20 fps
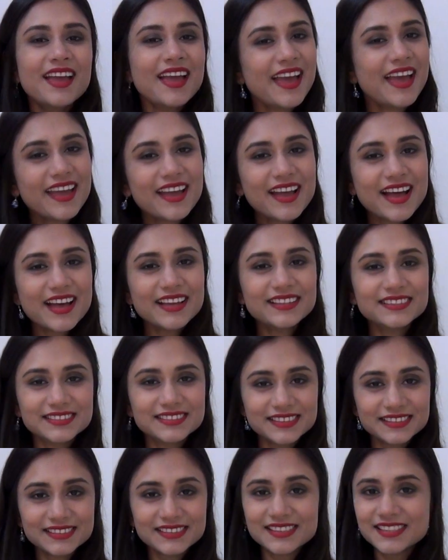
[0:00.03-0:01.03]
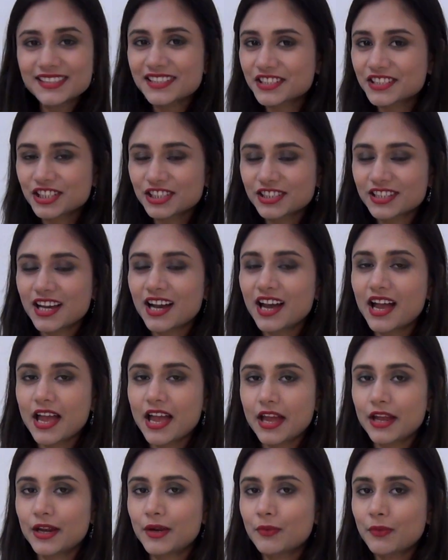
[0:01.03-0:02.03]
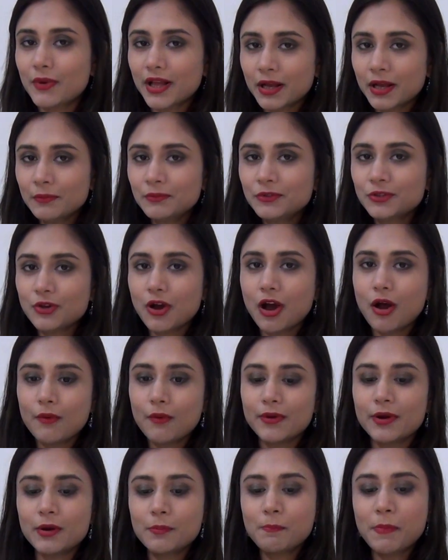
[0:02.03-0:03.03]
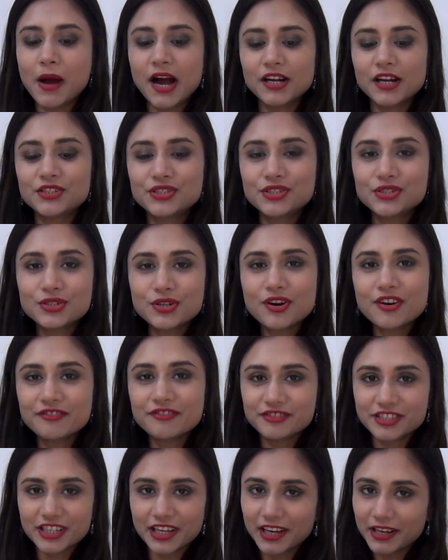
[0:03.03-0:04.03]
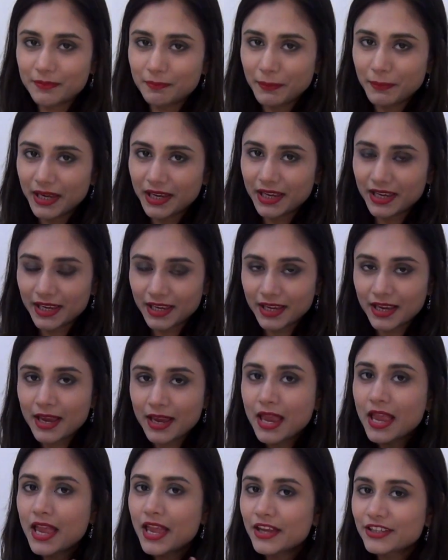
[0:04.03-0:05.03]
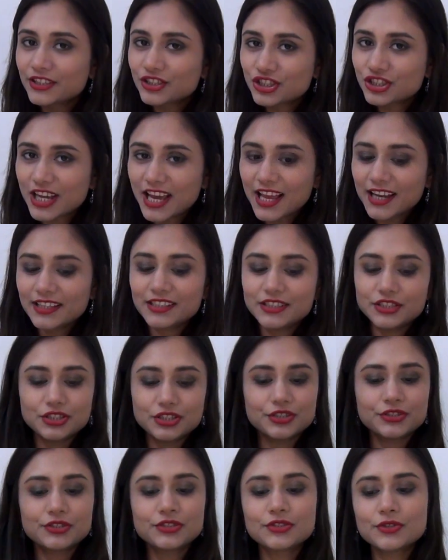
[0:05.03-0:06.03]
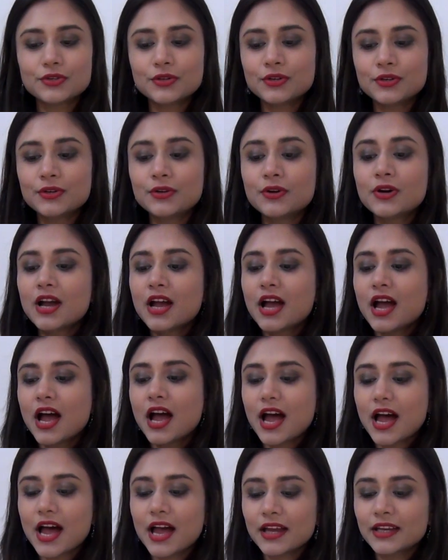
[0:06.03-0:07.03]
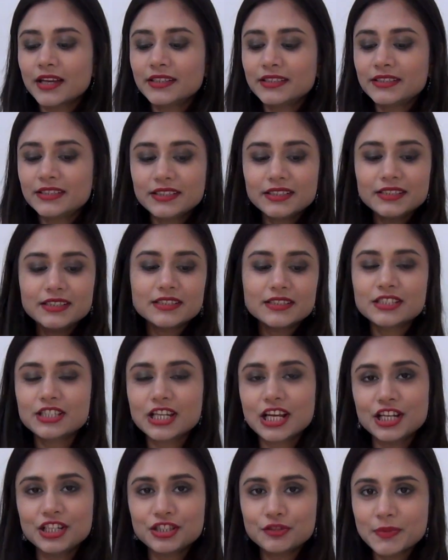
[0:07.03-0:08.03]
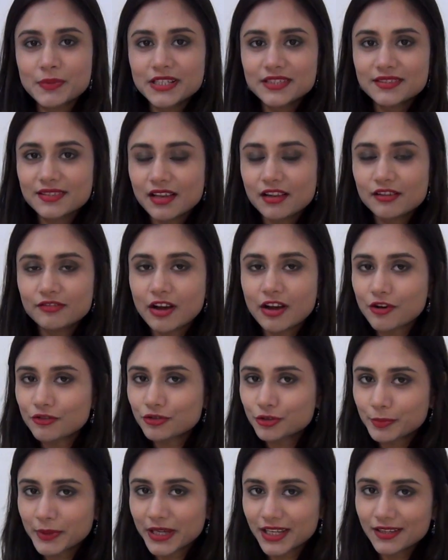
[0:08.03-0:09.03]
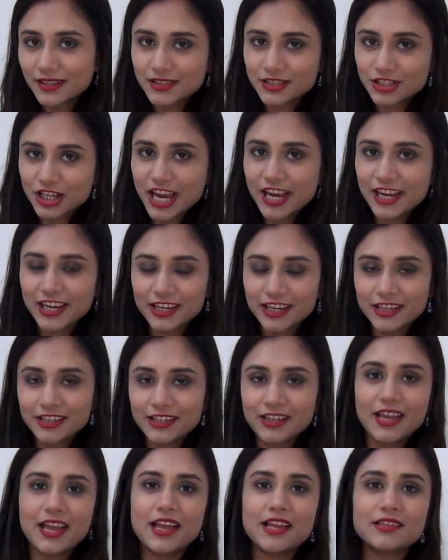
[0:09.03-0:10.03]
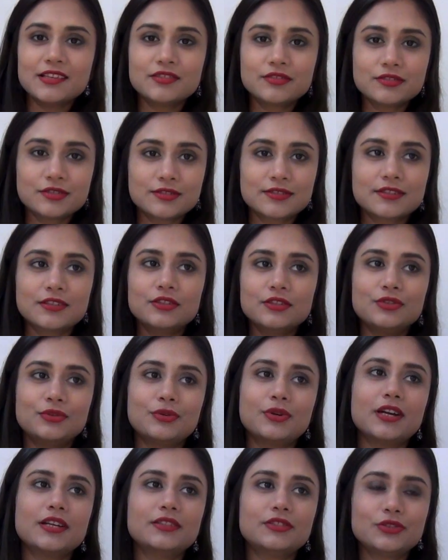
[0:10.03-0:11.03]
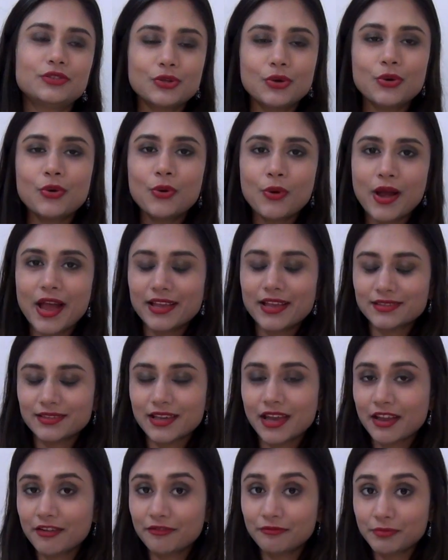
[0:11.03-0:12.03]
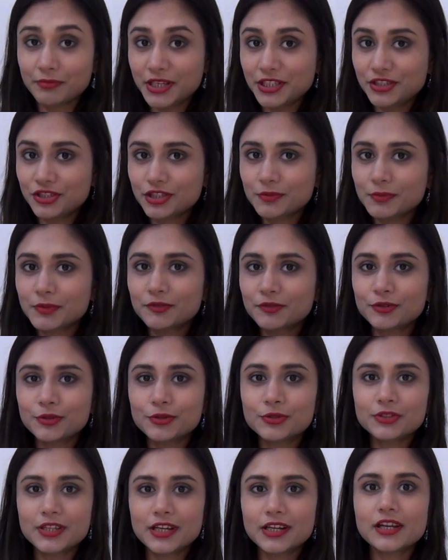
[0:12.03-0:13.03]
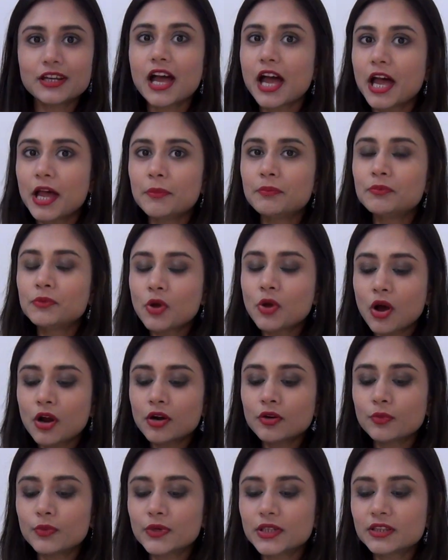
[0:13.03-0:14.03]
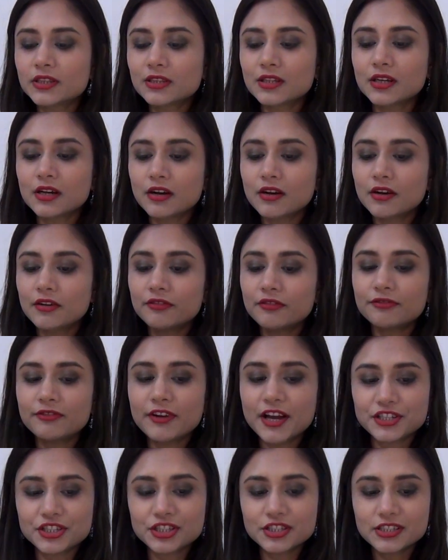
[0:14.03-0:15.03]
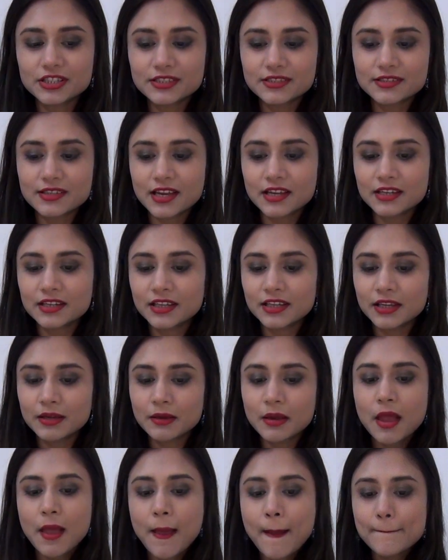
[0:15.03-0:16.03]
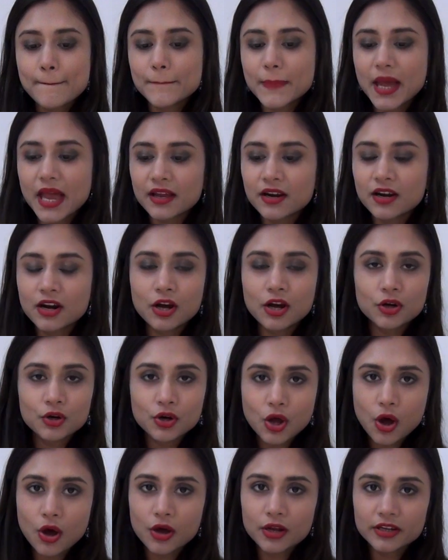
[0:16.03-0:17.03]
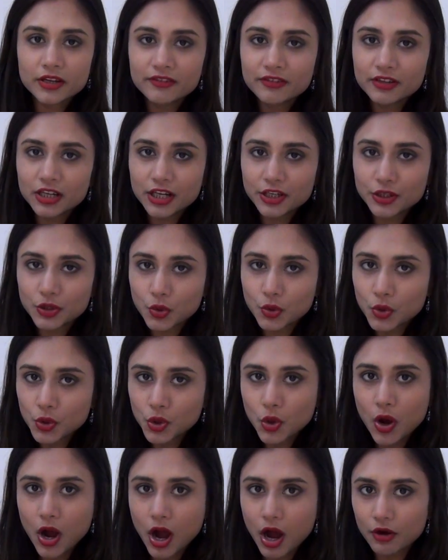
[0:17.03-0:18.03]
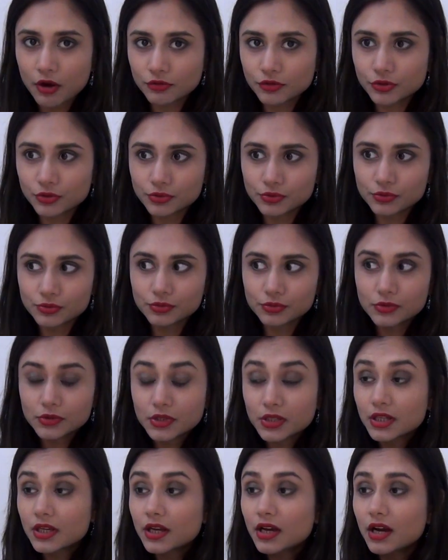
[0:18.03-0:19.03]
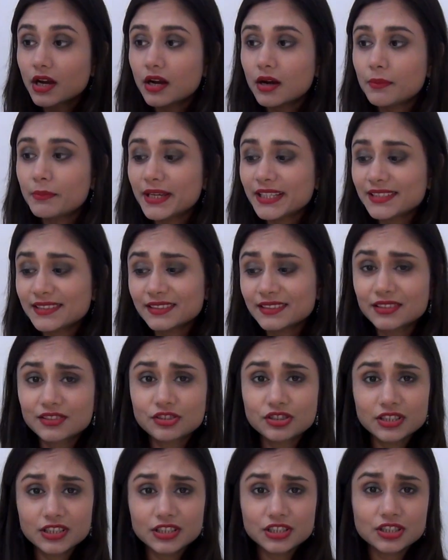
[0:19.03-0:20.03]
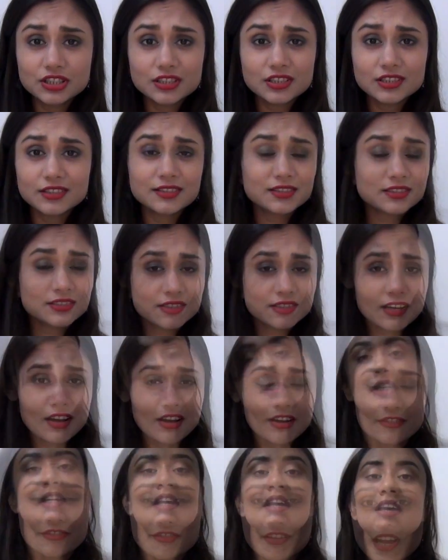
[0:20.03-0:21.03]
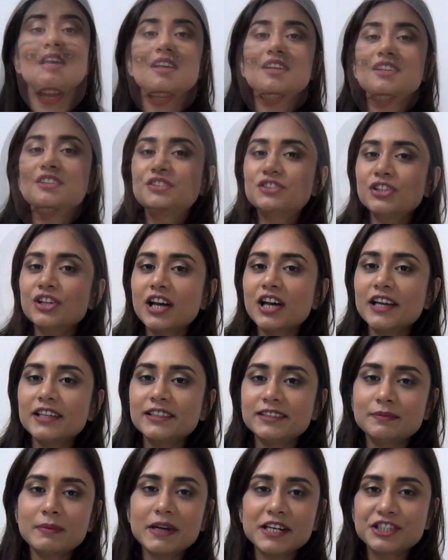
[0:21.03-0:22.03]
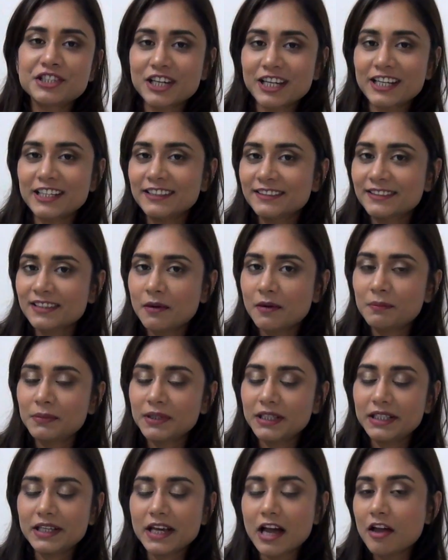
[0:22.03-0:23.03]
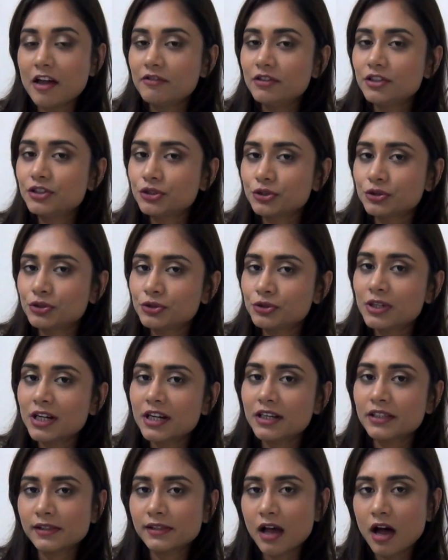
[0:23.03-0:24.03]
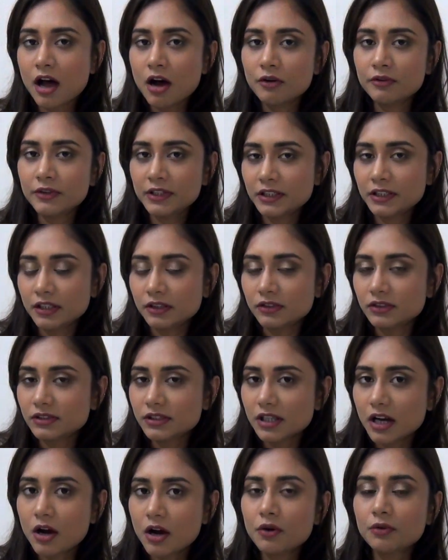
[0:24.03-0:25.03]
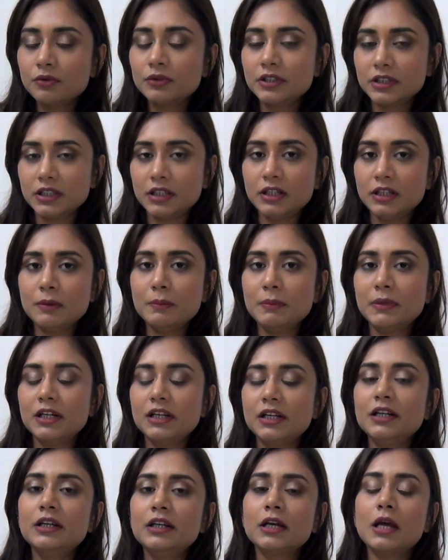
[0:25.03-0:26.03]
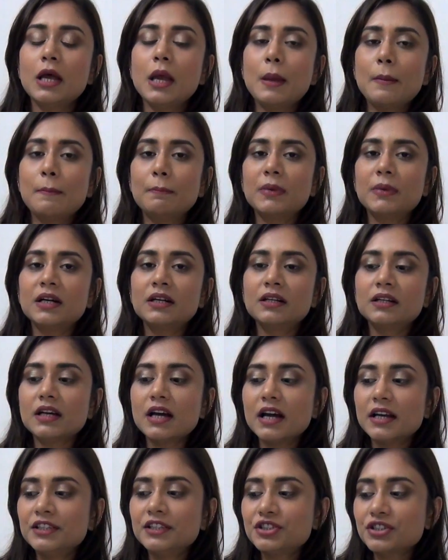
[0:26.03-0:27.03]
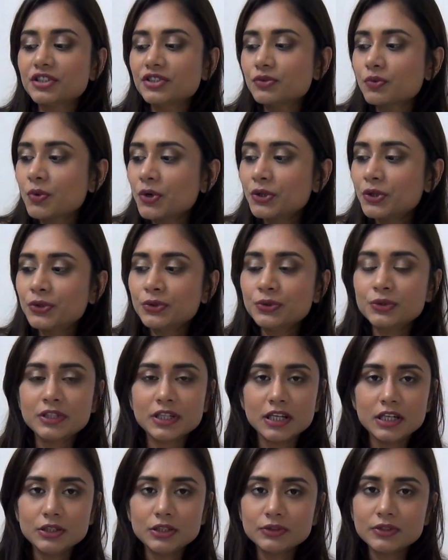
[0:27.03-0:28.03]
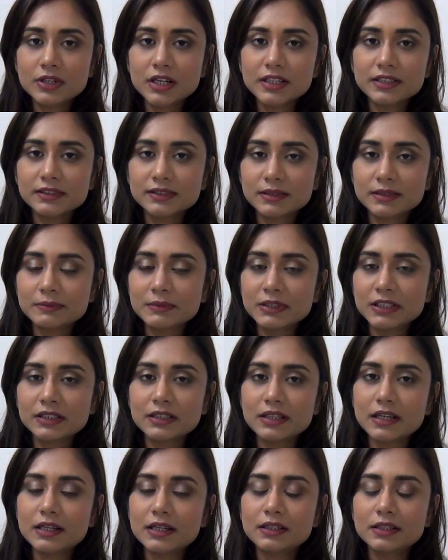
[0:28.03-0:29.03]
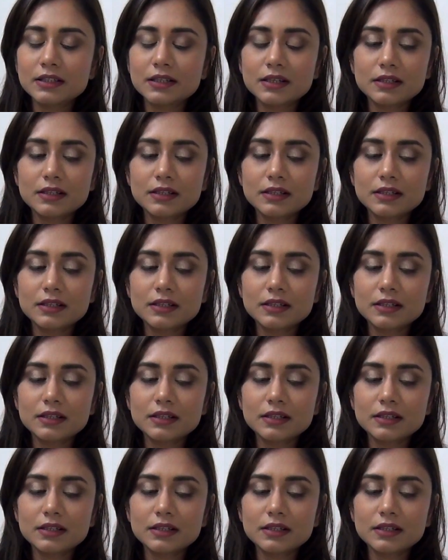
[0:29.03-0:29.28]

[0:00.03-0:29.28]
Hey guys, this is Ishita and welcome to our part 2 of jacket making challenge. So I did challenge myself how to make jacket. As you guys know, as I have mentioned before, that I am not with the fashion designing background, or even I don't know how to basic stitch stuff. So guys, my jacket is complete. I will show you guys how it turns out in a minute, but I just want to tell you guys something, that